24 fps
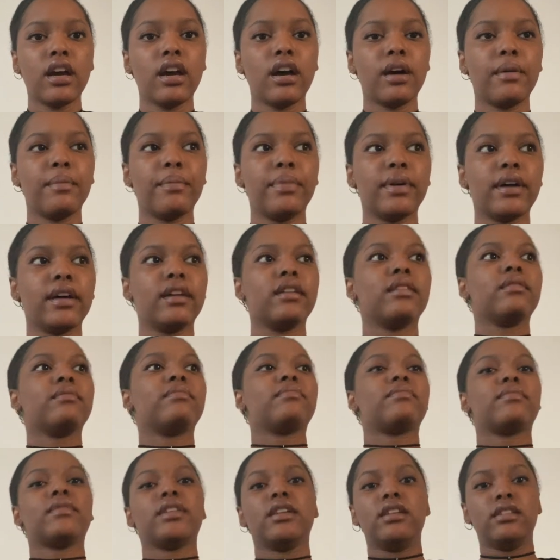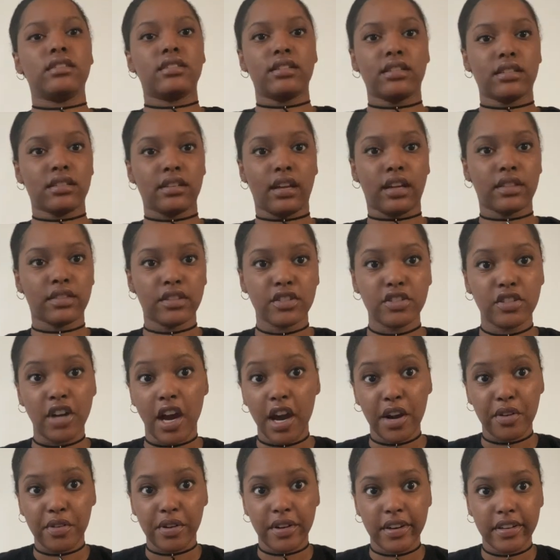but it's just not the
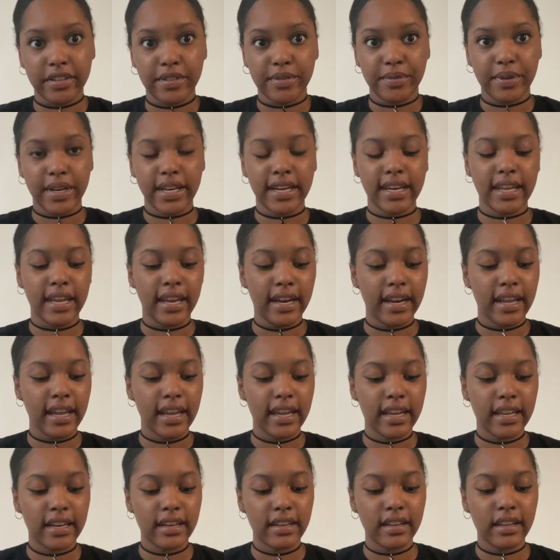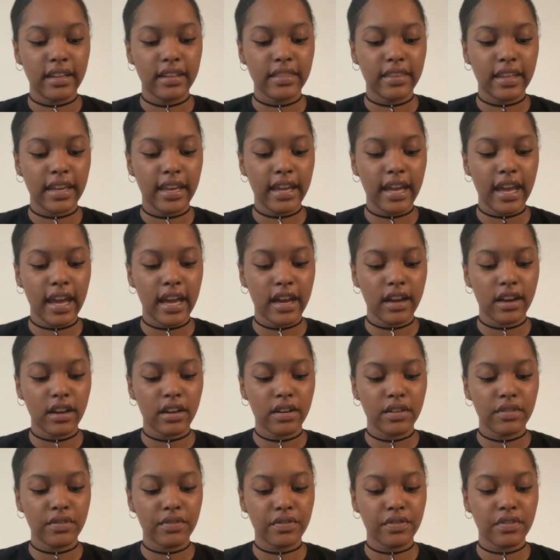genre it's written in. And they
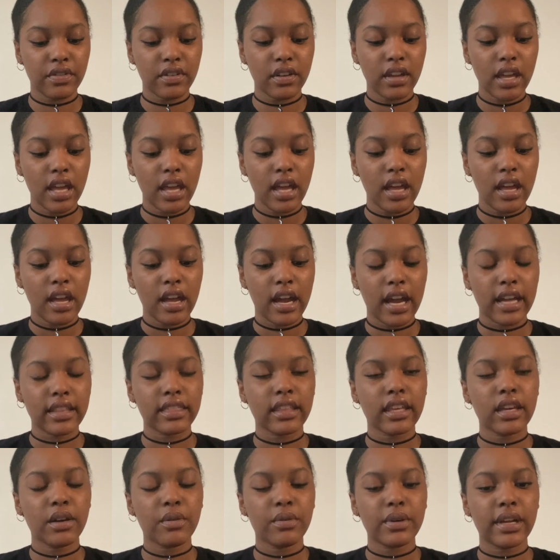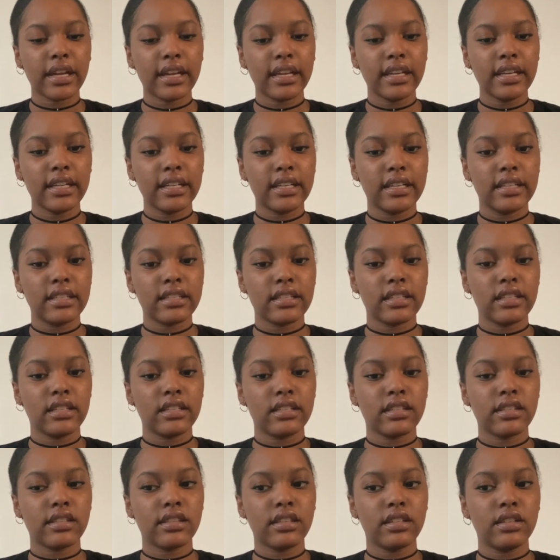have, I think what it is
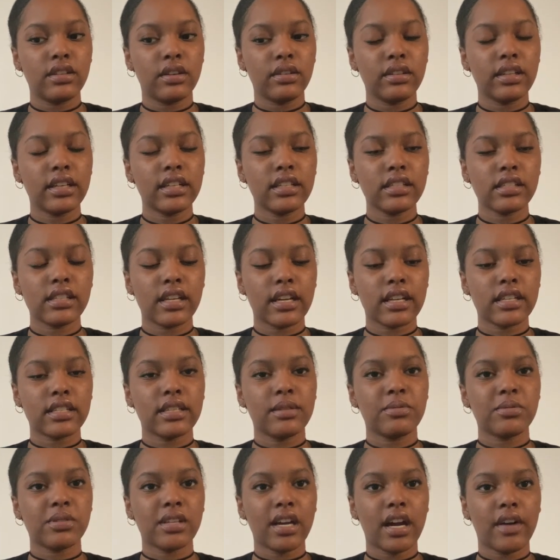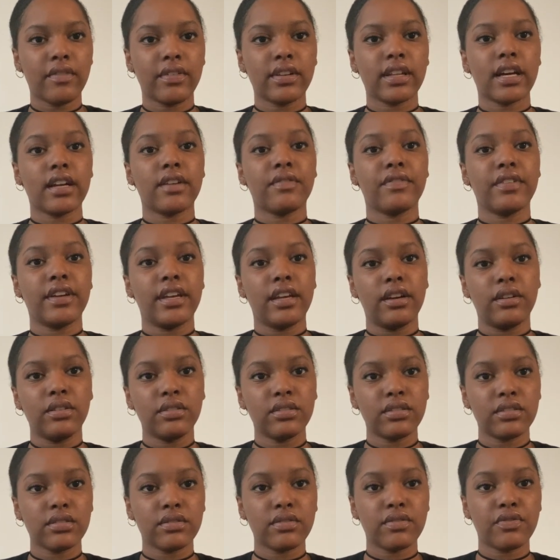the Doelet aesthetic seems to have a lot of
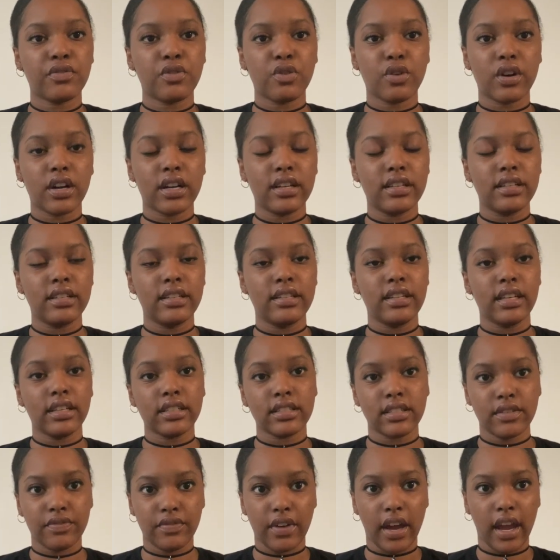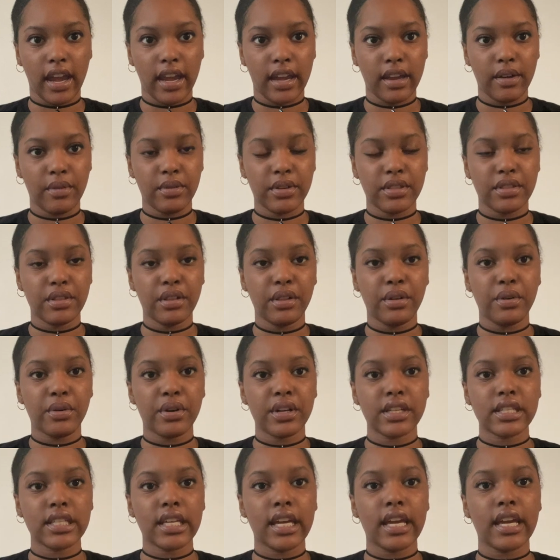guilt for identifying with
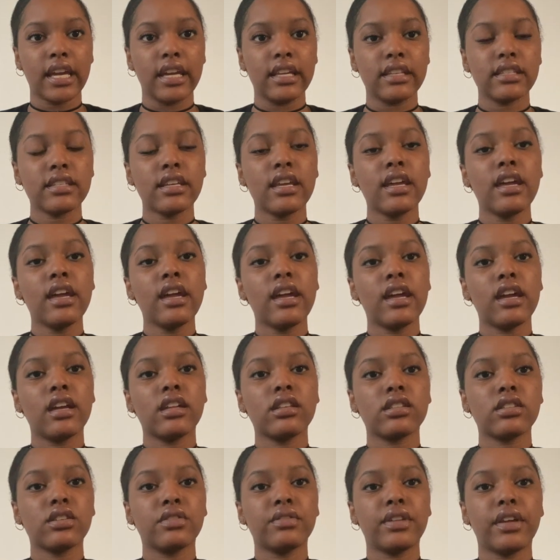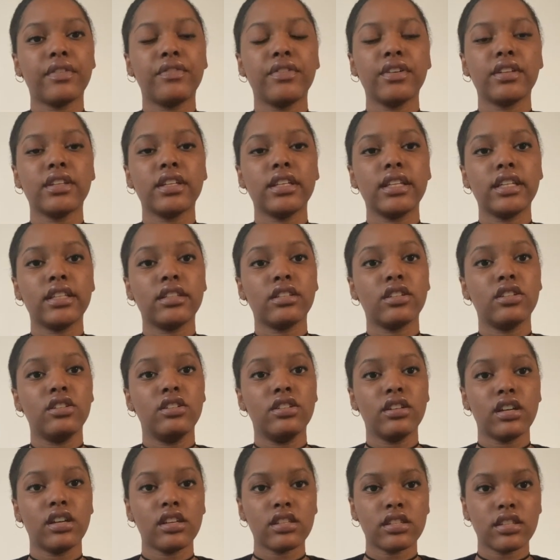Dolores Hayes, and so they feel the need to
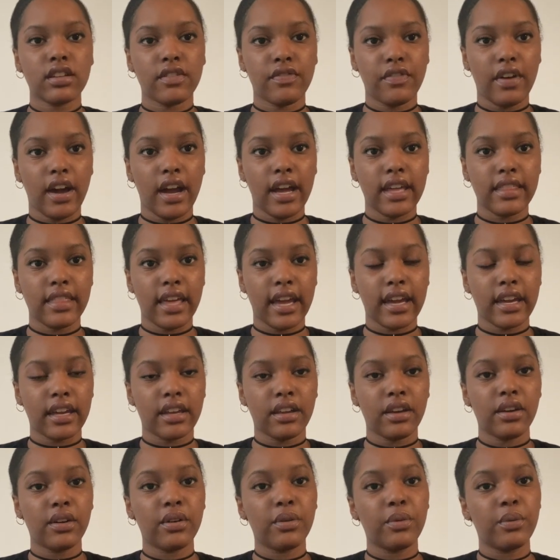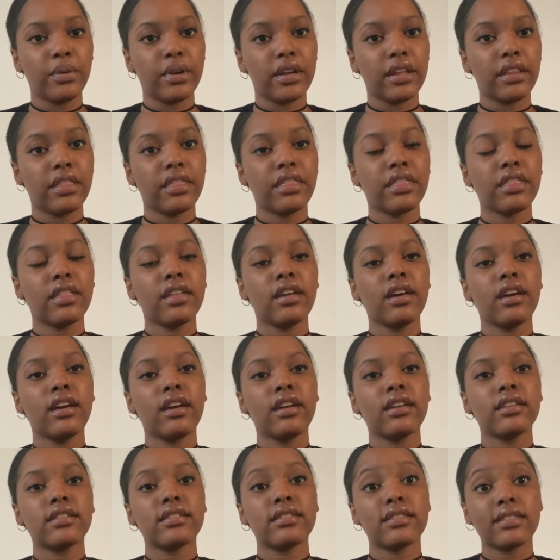justify that guilt with
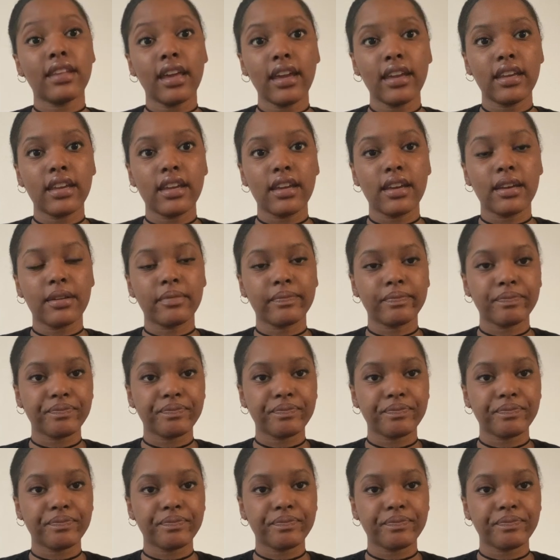saying